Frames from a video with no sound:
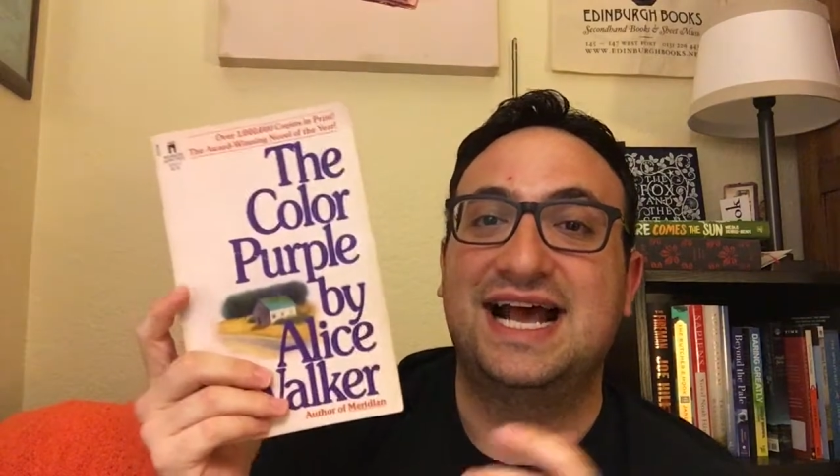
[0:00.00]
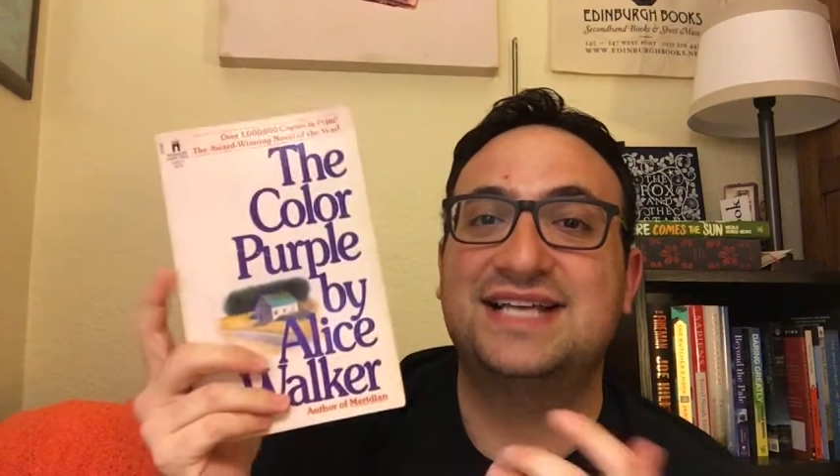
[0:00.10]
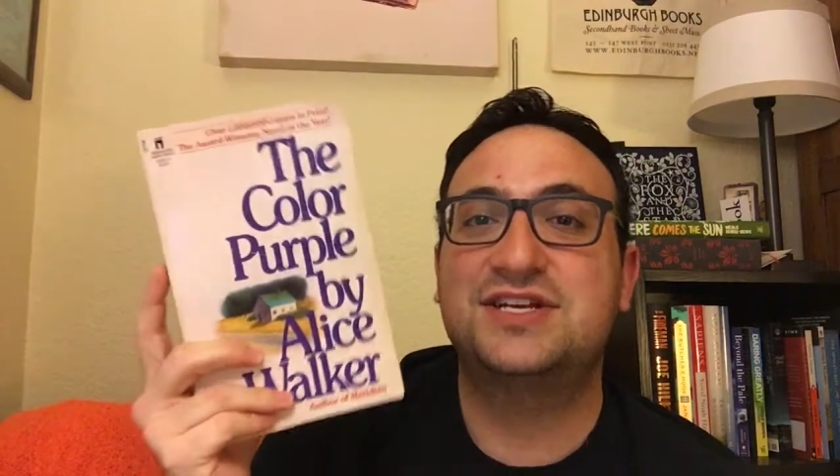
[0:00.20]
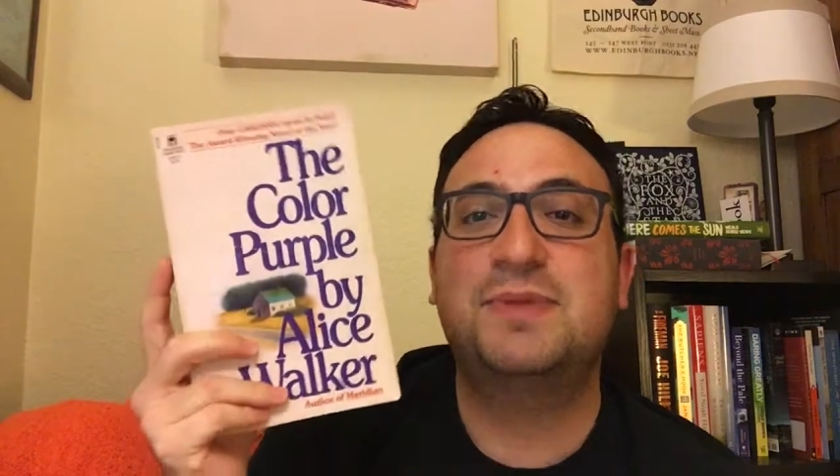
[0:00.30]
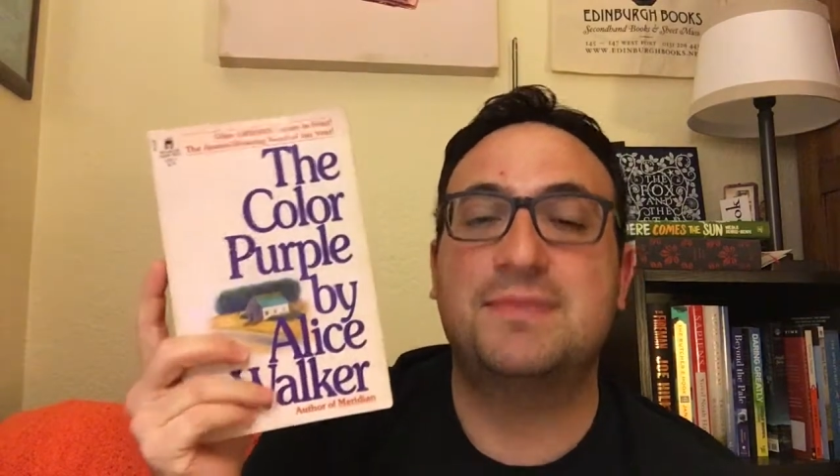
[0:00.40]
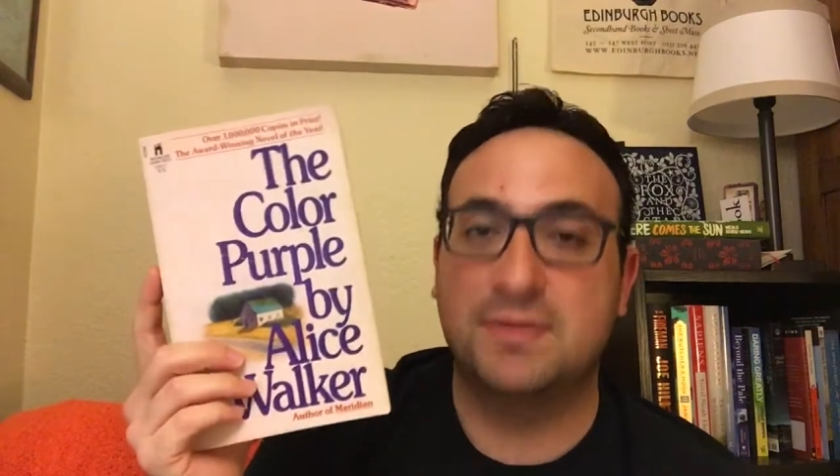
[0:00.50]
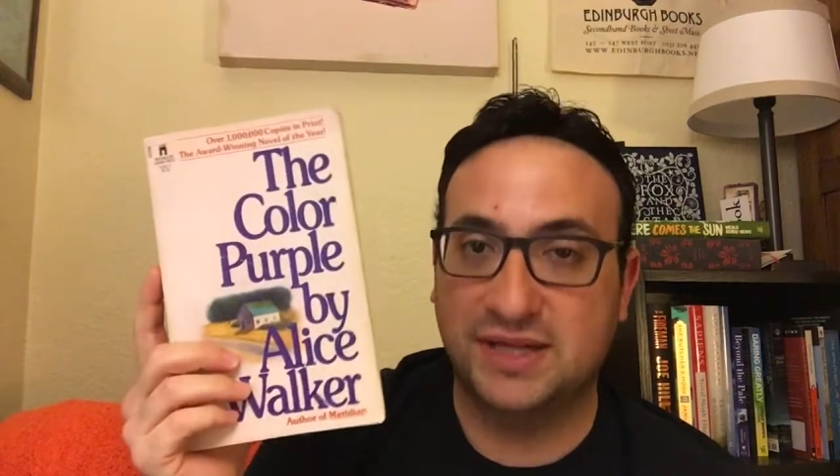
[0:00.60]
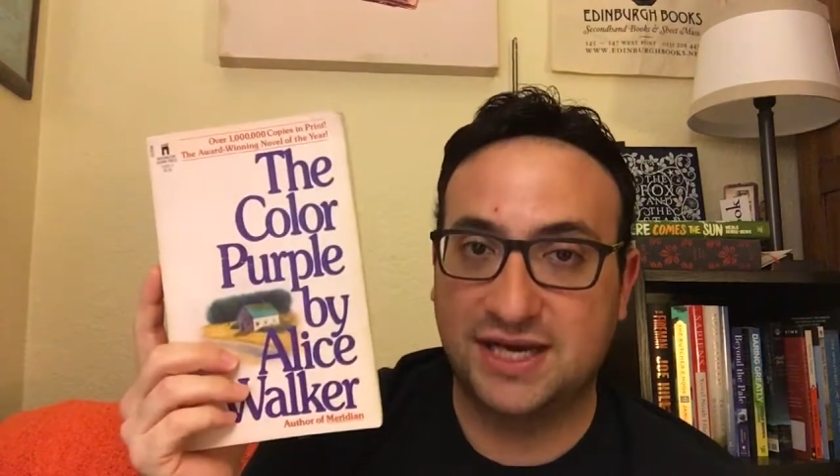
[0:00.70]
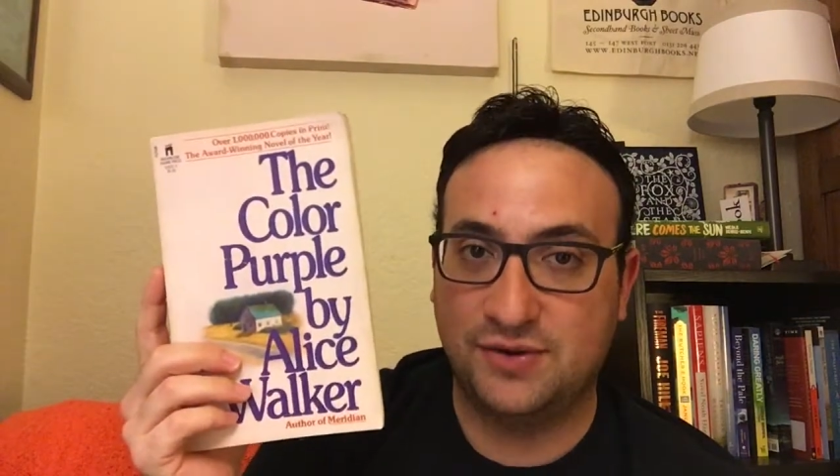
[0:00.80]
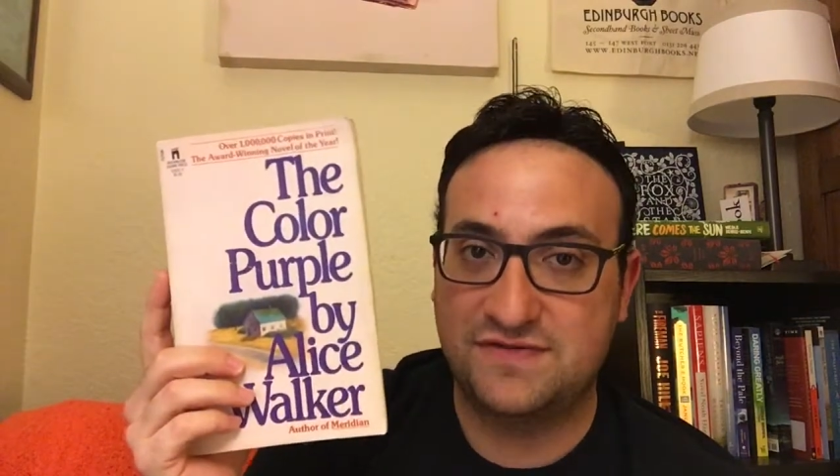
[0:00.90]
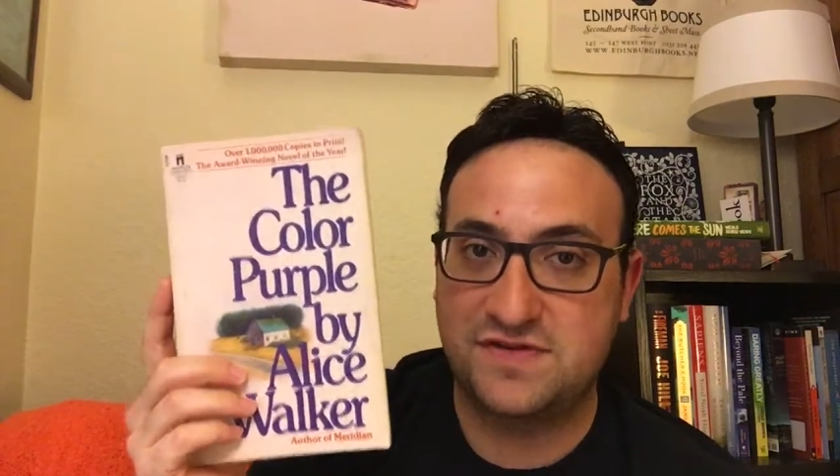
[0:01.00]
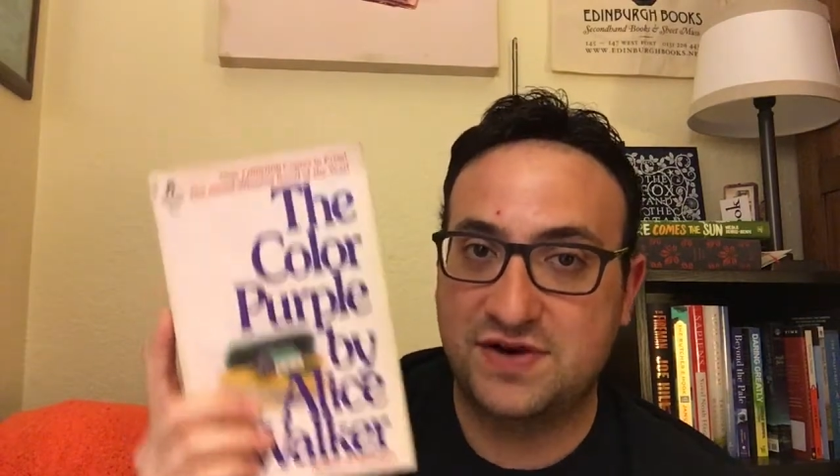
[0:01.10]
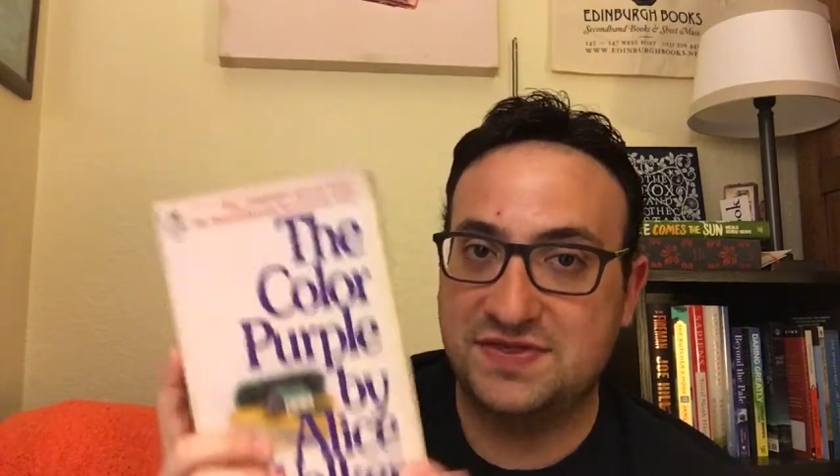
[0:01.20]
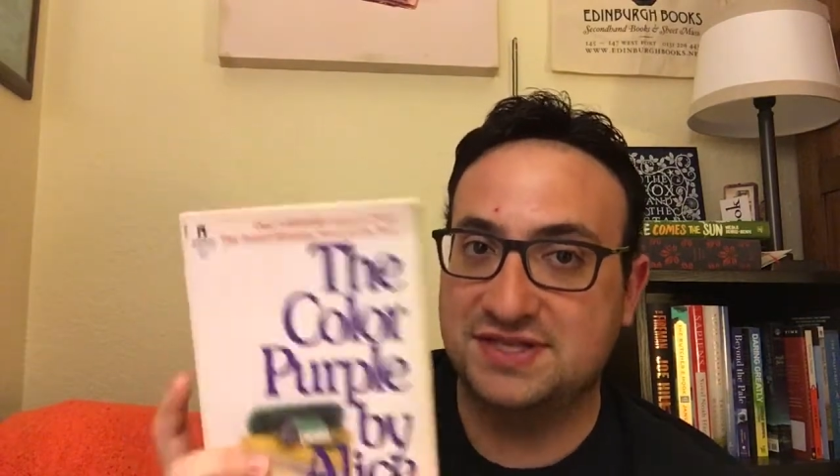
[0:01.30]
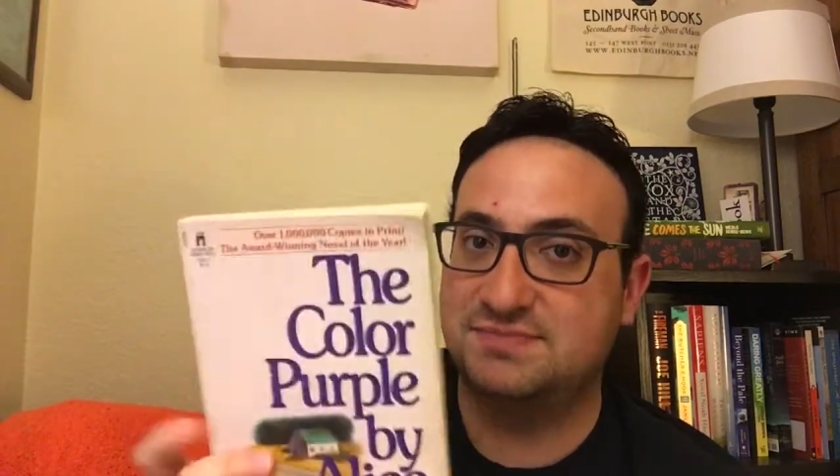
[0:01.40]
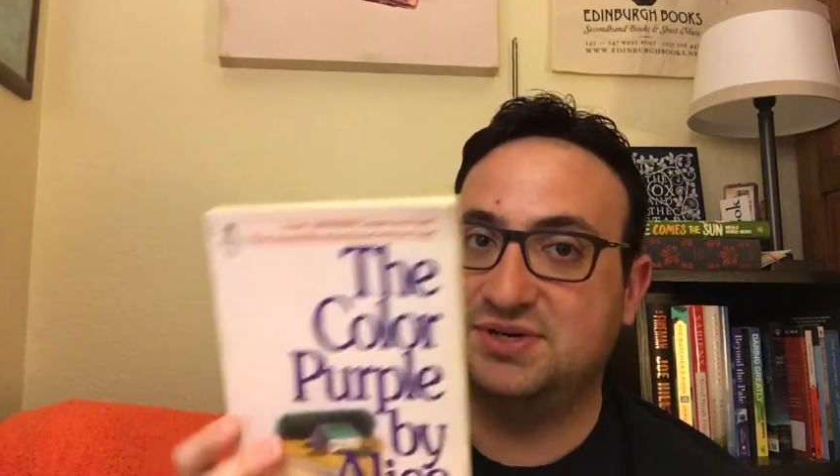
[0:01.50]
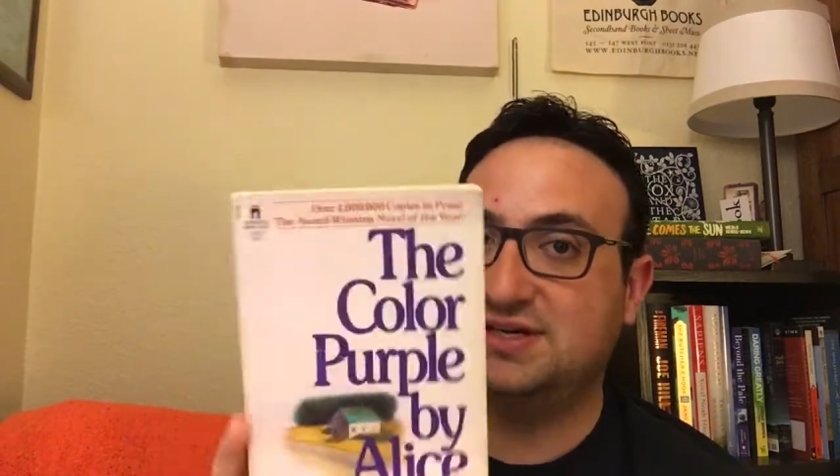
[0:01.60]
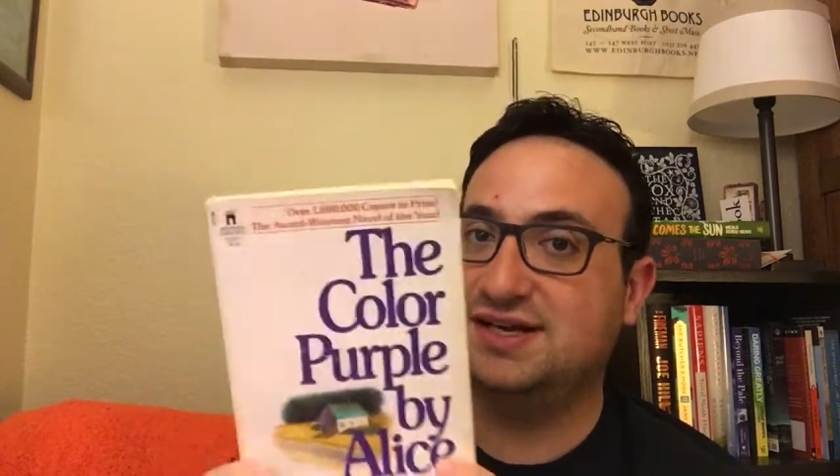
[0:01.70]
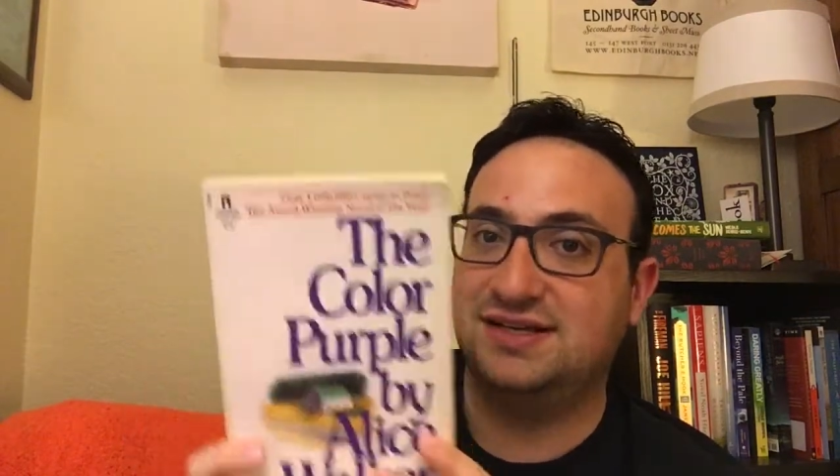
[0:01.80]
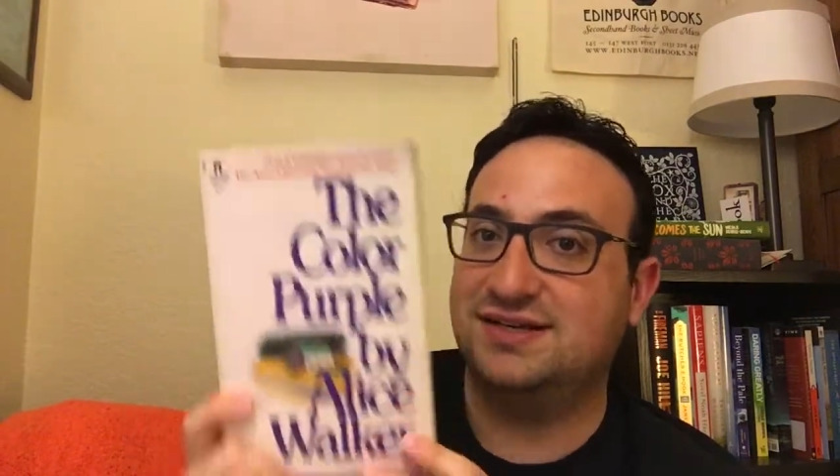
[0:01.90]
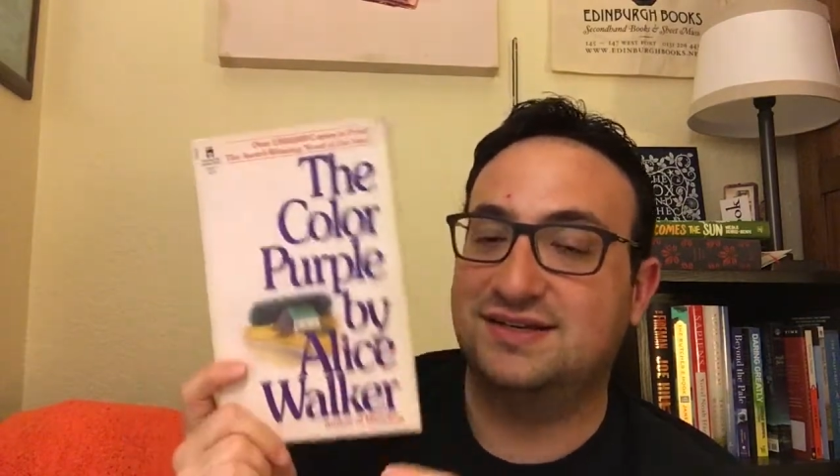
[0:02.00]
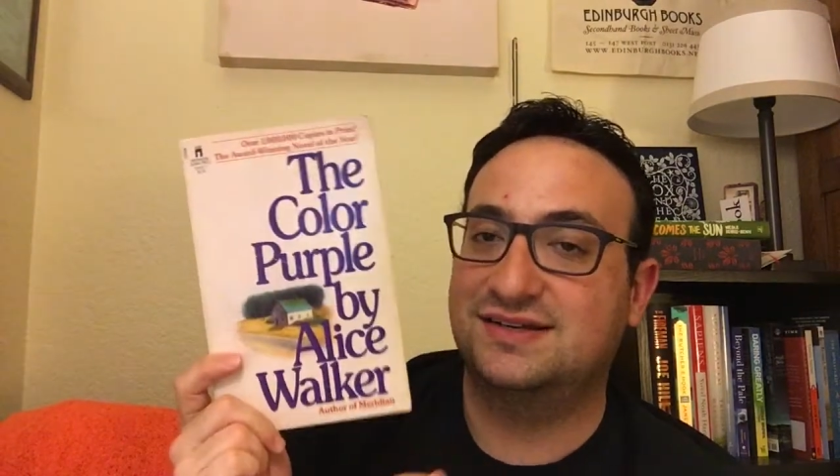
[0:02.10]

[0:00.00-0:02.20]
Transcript: as you probably know if you've read this book, it